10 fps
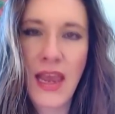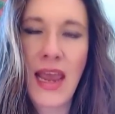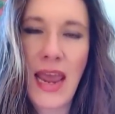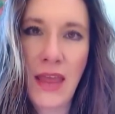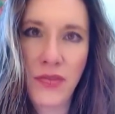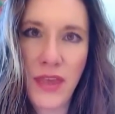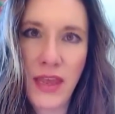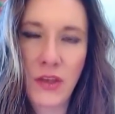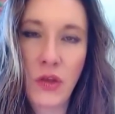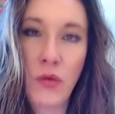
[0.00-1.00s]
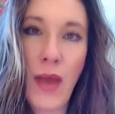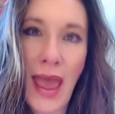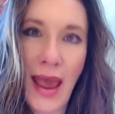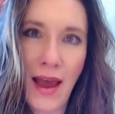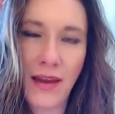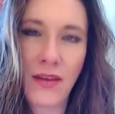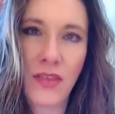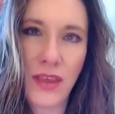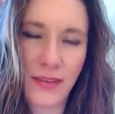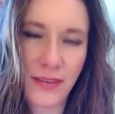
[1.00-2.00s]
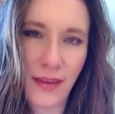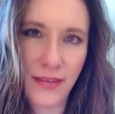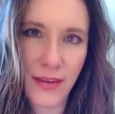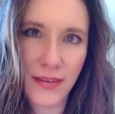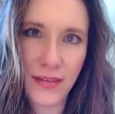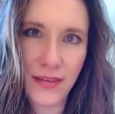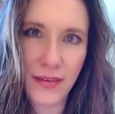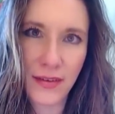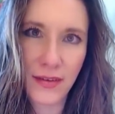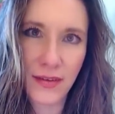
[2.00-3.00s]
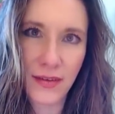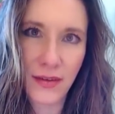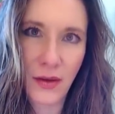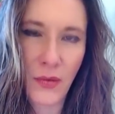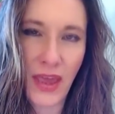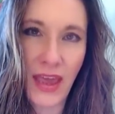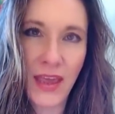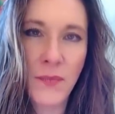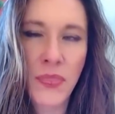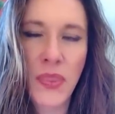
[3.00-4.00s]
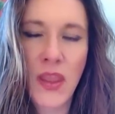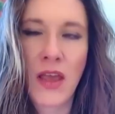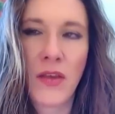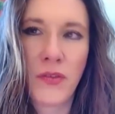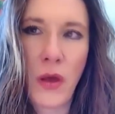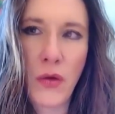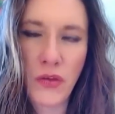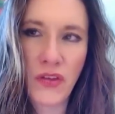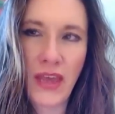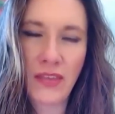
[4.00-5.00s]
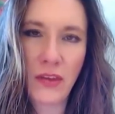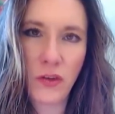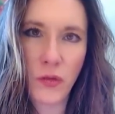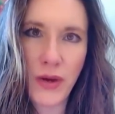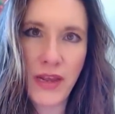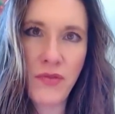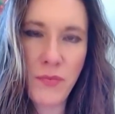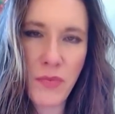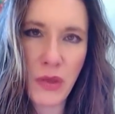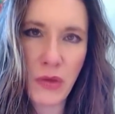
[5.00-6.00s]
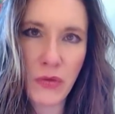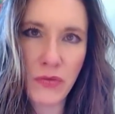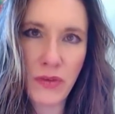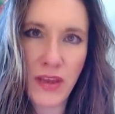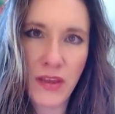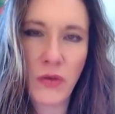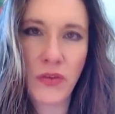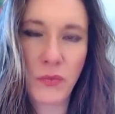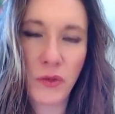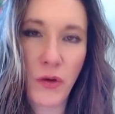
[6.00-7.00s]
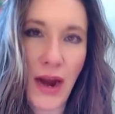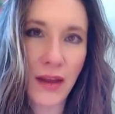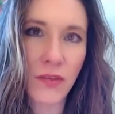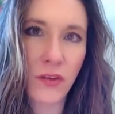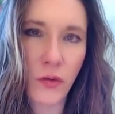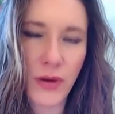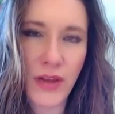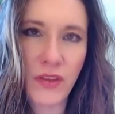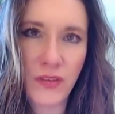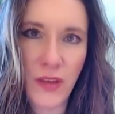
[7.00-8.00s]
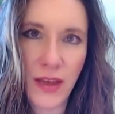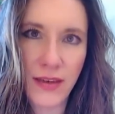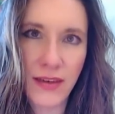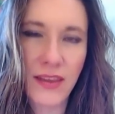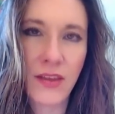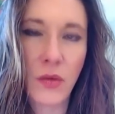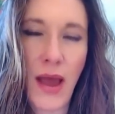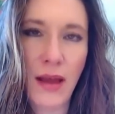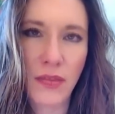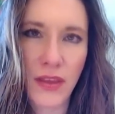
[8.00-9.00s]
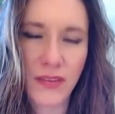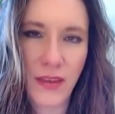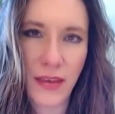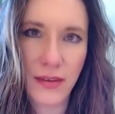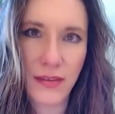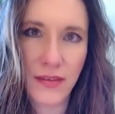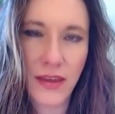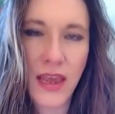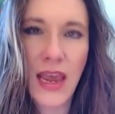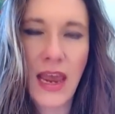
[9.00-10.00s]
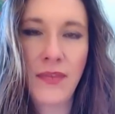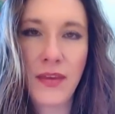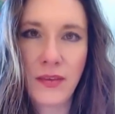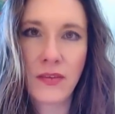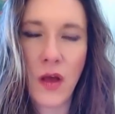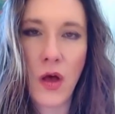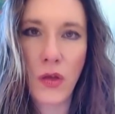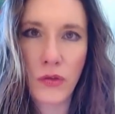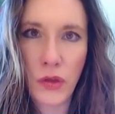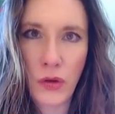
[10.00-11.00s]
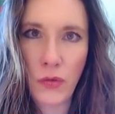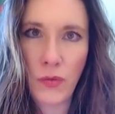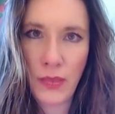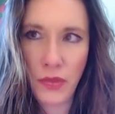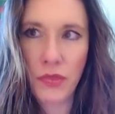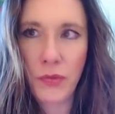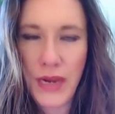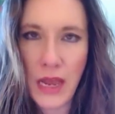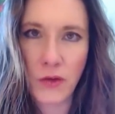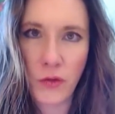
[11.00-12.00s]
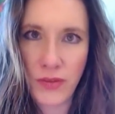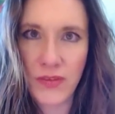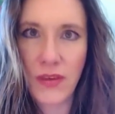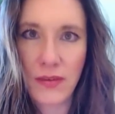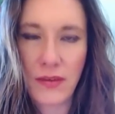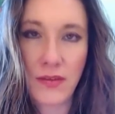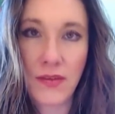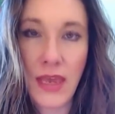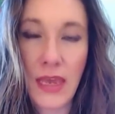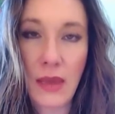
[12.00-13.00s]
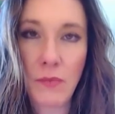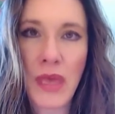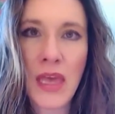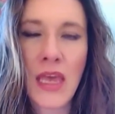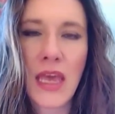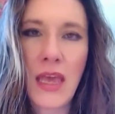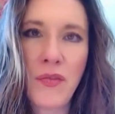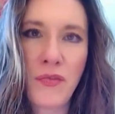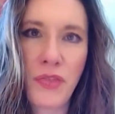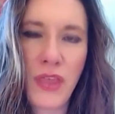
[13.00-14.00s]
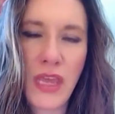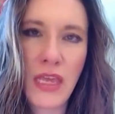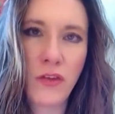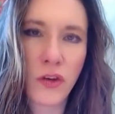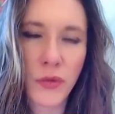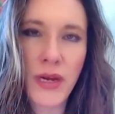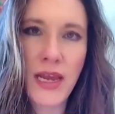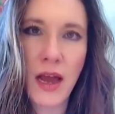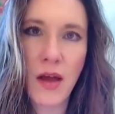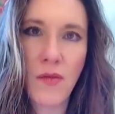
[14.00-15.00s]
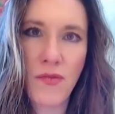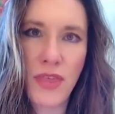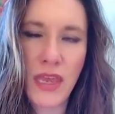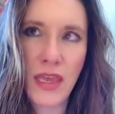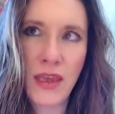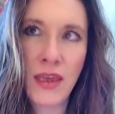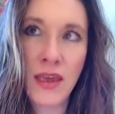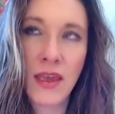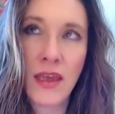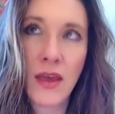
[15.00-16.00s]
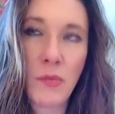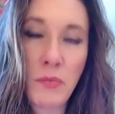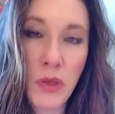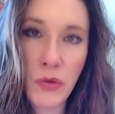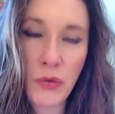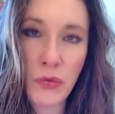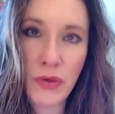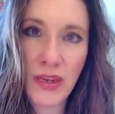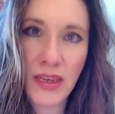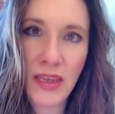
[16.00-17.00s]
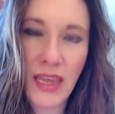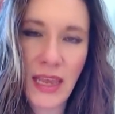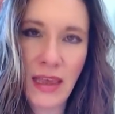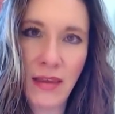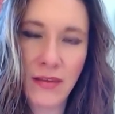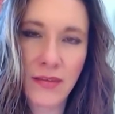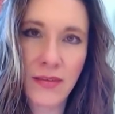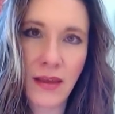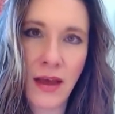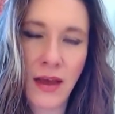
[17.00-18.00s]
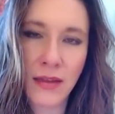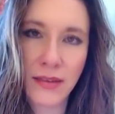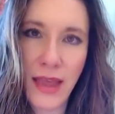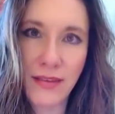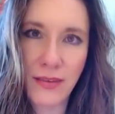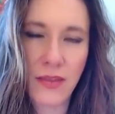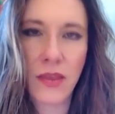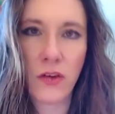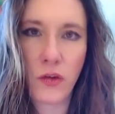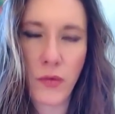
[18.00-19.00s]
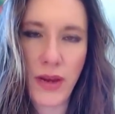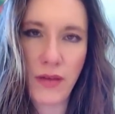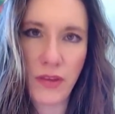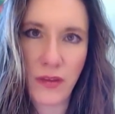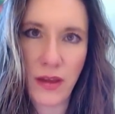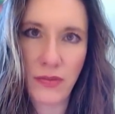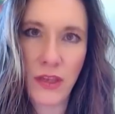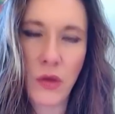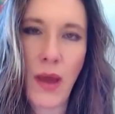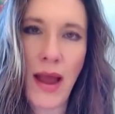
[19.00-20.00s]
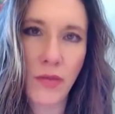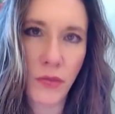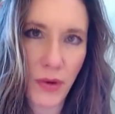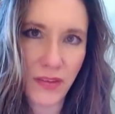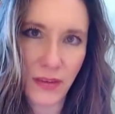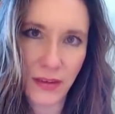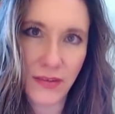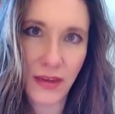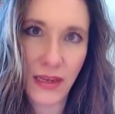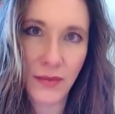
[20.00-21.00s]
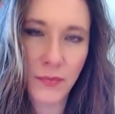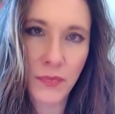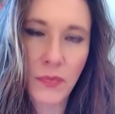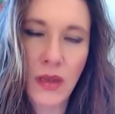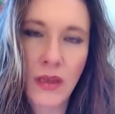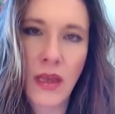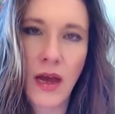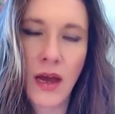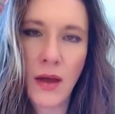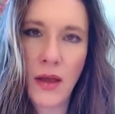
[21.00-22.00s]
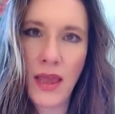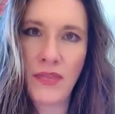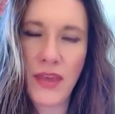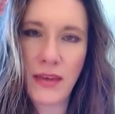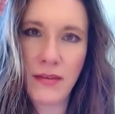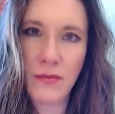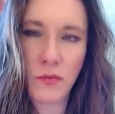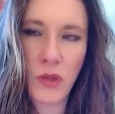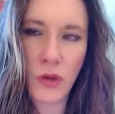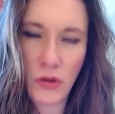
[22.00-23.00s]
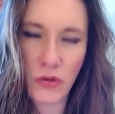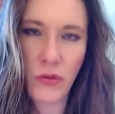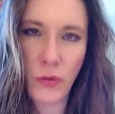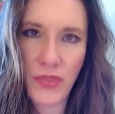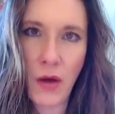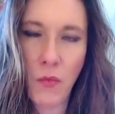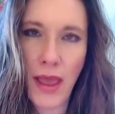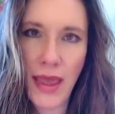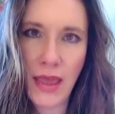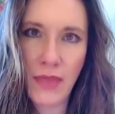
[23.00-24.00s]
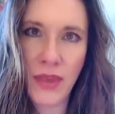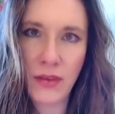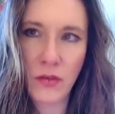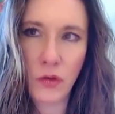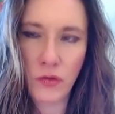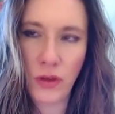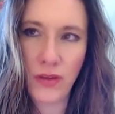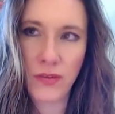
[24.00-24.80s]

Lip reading: and then you add the ascendant. Okay? So you take the degree of the moon, you subtract the degree of the sun, then you add the ascendant. And this is all, in the 360 scheme. If the degree of the moon is less than the degree of the sun, then you add 360. And then, you do it that way. And then you just